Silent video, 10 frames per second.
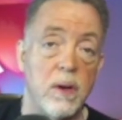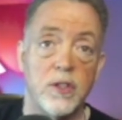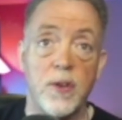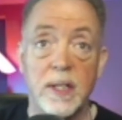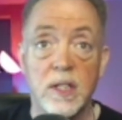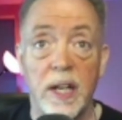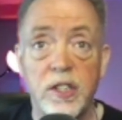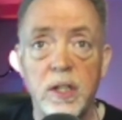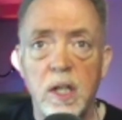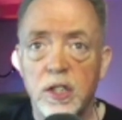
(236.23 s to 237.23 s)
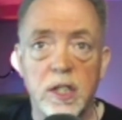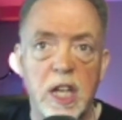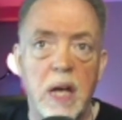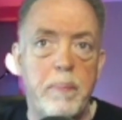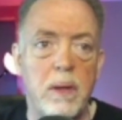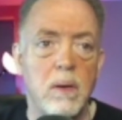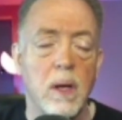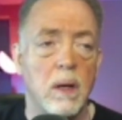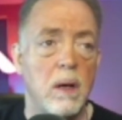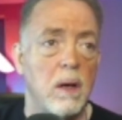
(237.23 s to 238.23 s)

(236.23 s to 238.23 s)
Translation, just keep building.